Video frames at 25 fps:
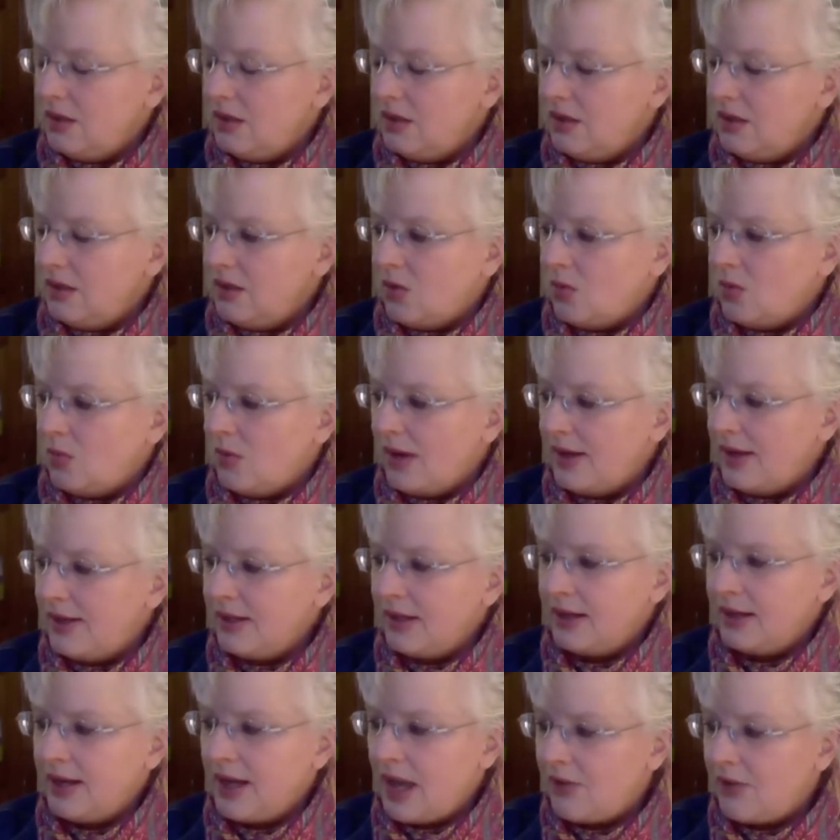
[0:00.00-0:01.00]
you know, why
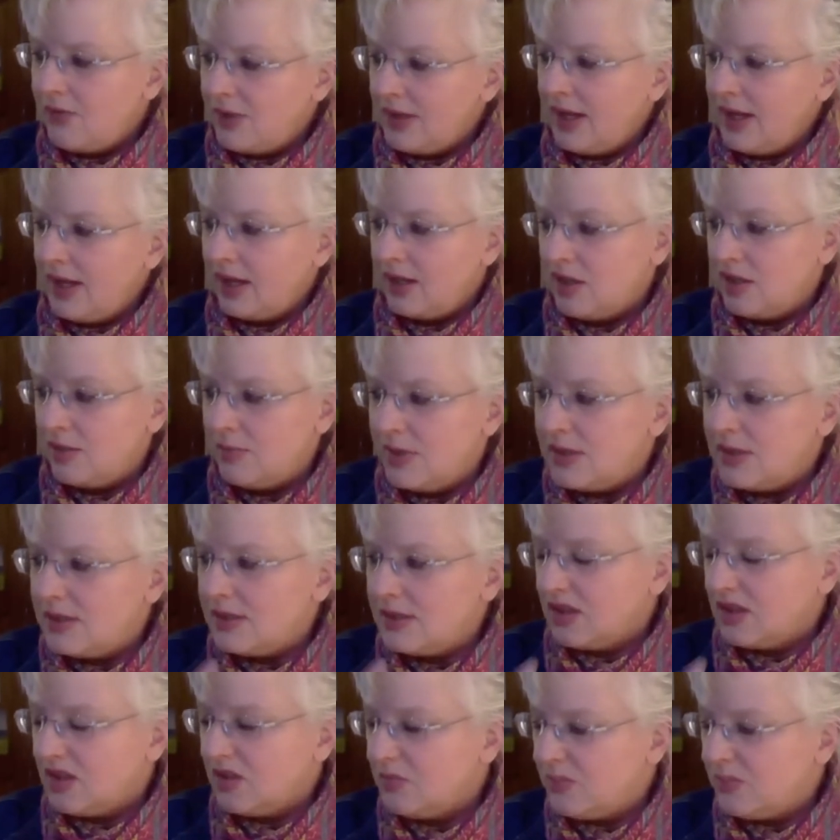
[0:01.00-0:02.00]
not have an element
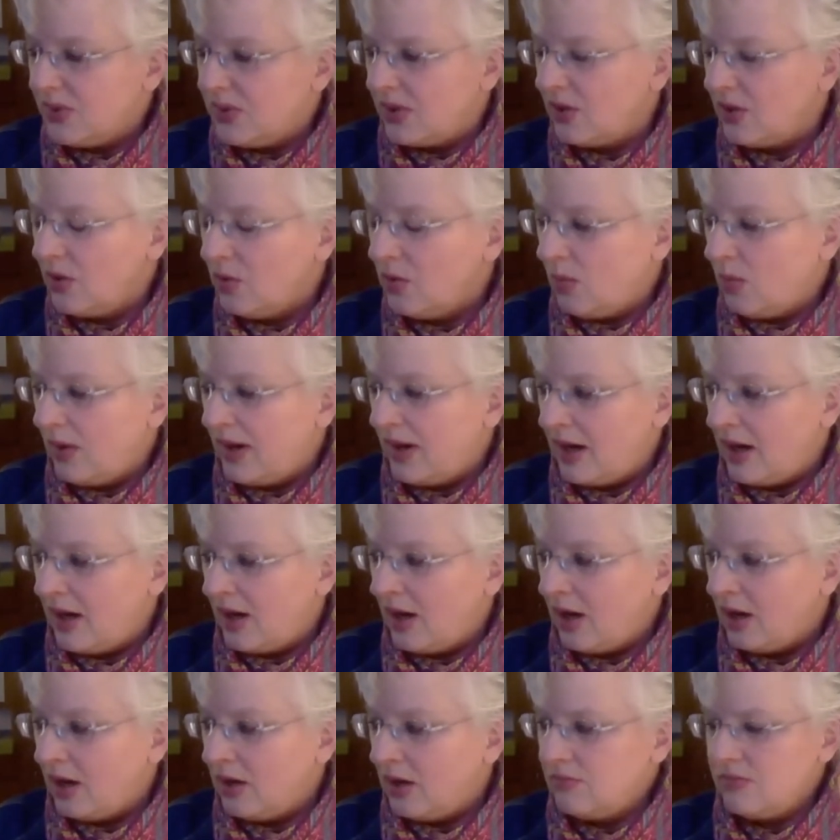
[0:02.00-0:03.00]
in the book
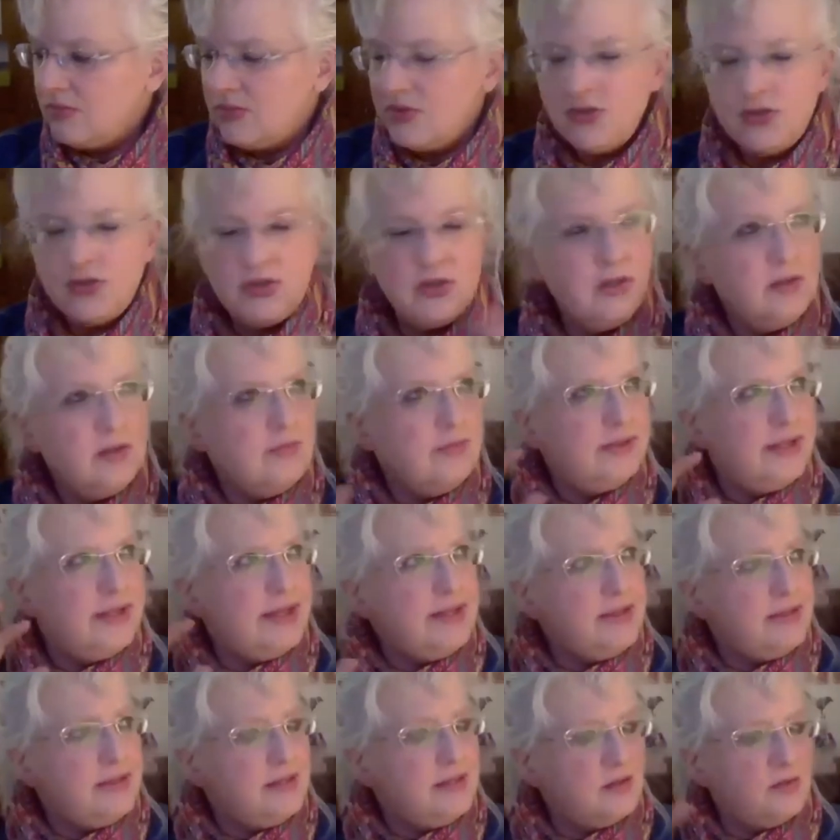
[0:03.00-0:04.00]
where certain
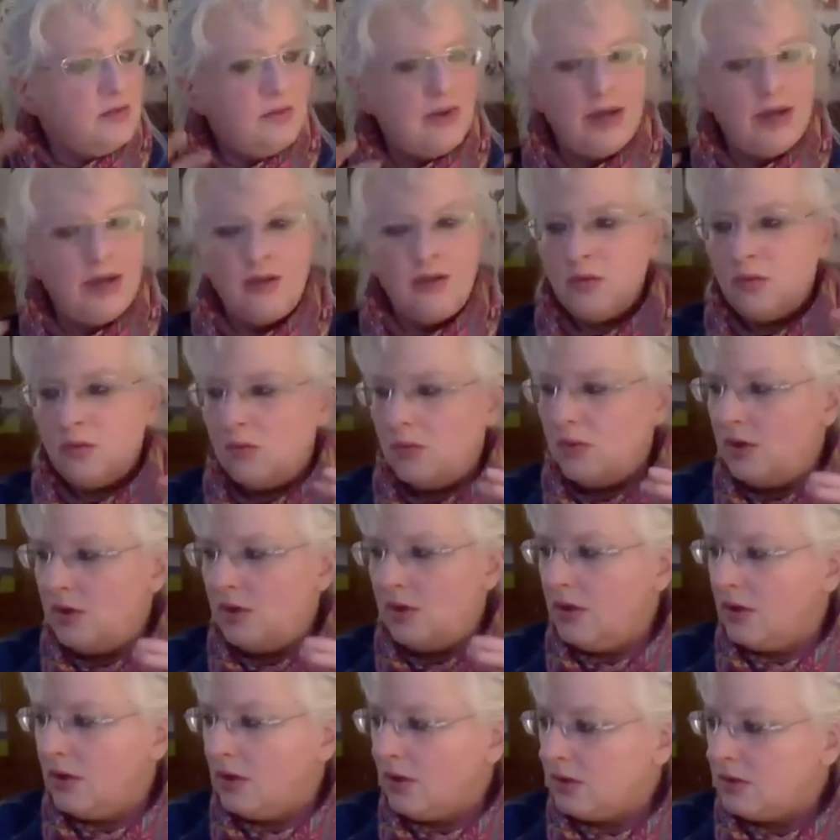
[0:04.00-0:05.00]
places around the
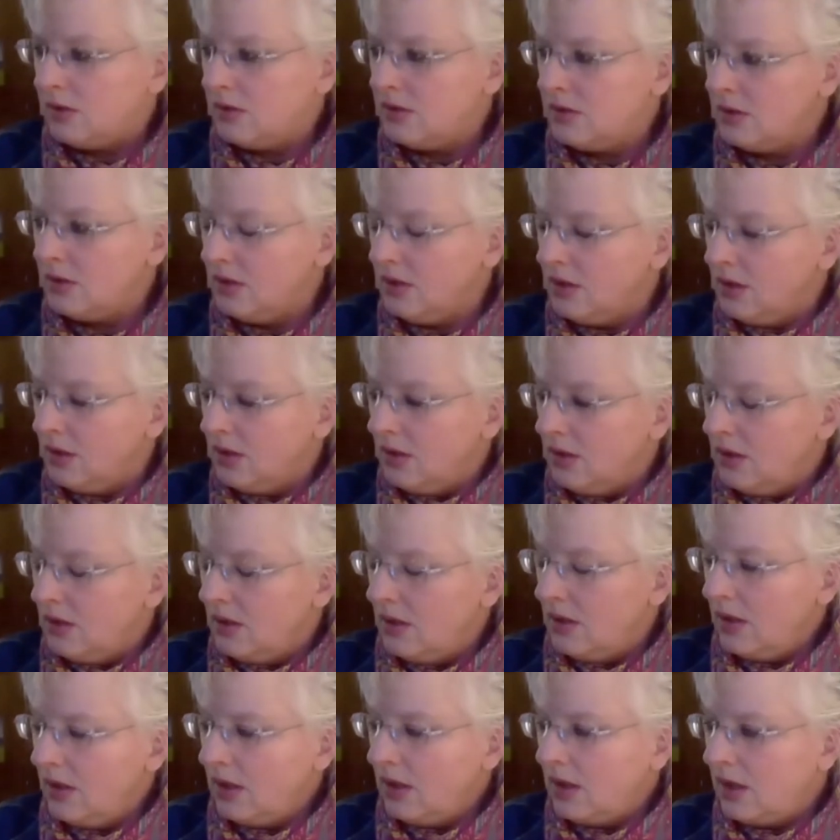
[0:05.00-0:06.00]
world,
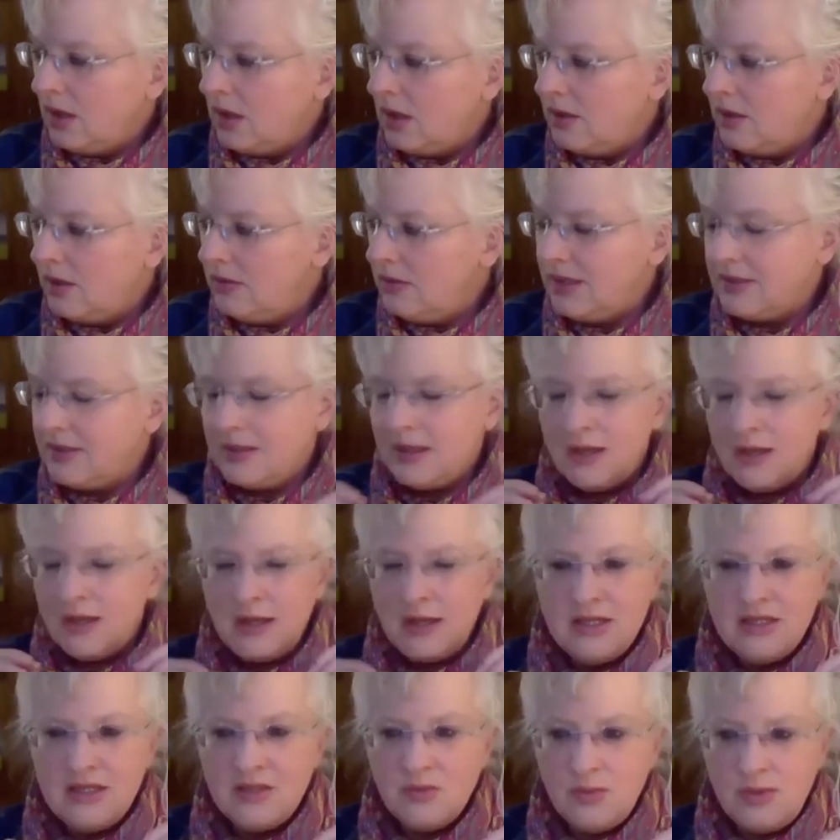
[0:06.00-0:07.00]
uh, these
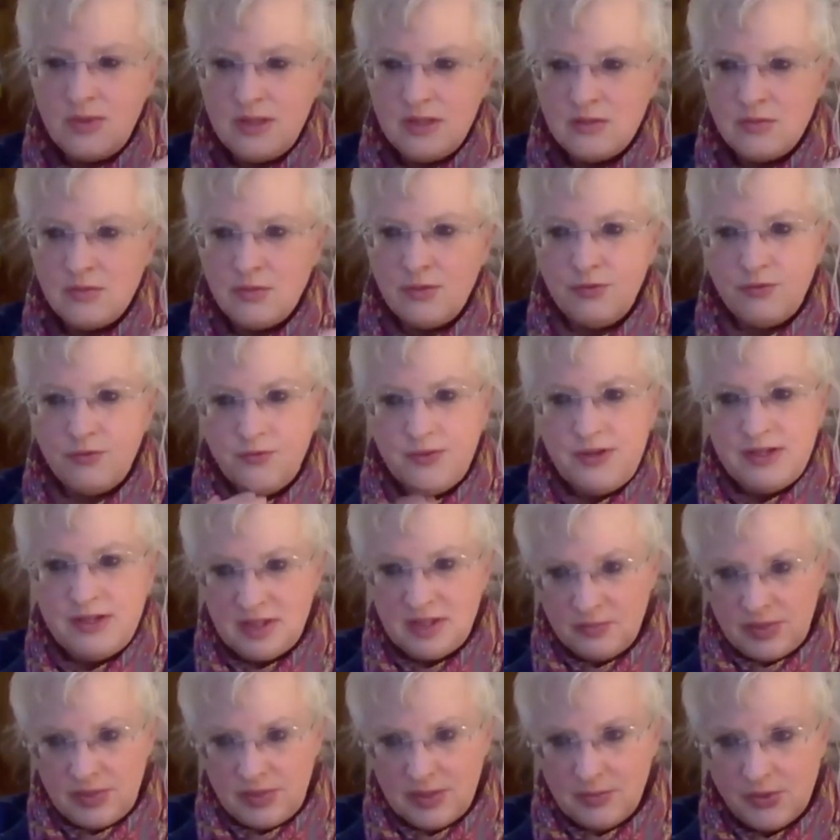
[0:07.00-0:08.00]
ice winds were
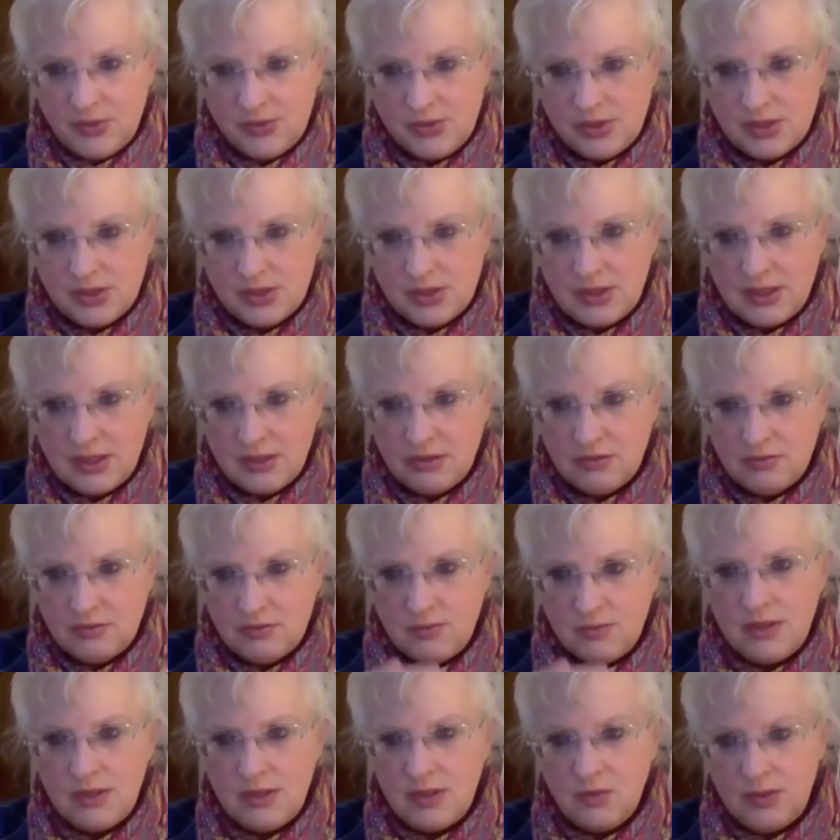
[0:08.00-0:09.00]
freezing people to death
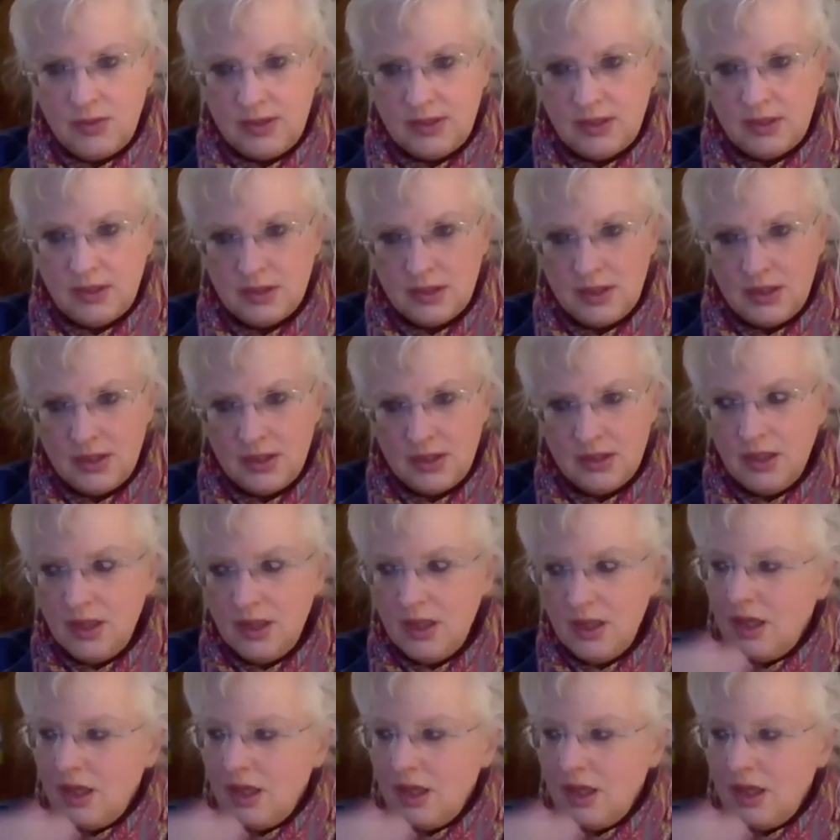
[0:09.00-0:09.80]
really quickly.